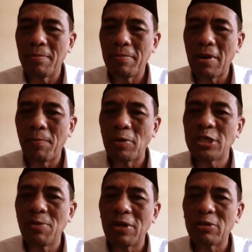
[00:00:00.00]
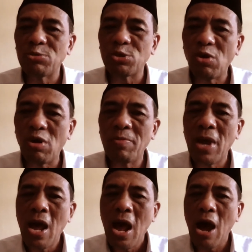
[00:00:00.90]
possible to solve
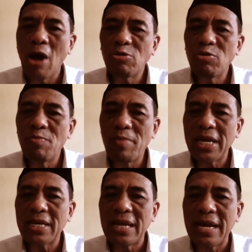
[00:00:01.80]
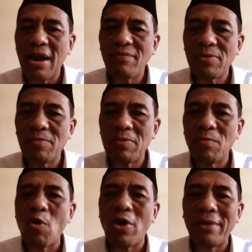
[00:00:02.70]
how to make the government
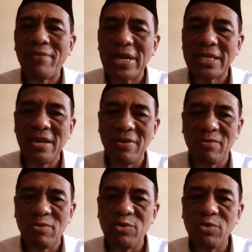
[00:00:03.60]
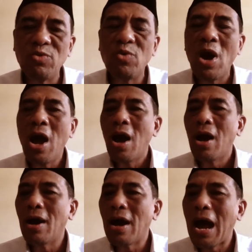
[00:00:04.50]
more effective to do
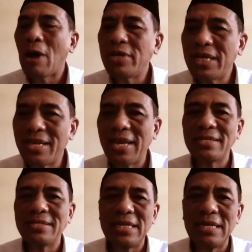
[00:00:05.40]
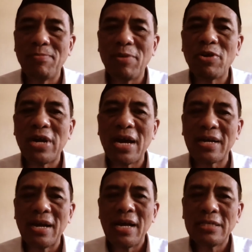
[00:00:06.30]
auditing the product,
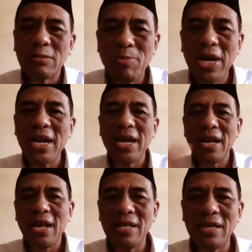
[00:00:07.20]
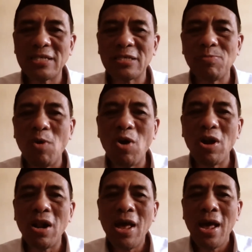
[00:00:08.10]
spreading in the
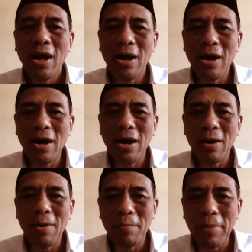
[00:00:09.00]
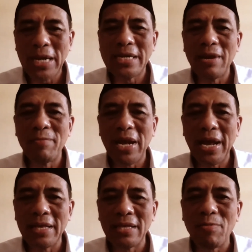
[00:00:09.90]
small, medium
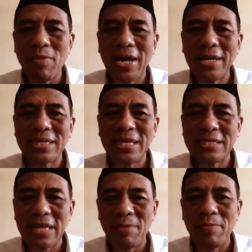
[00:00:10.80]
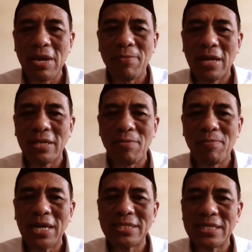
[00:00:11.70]
enterprises and big
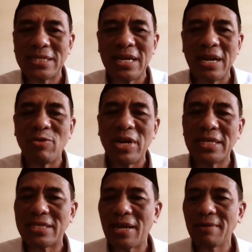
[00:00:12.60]
enterprises in Indonesia.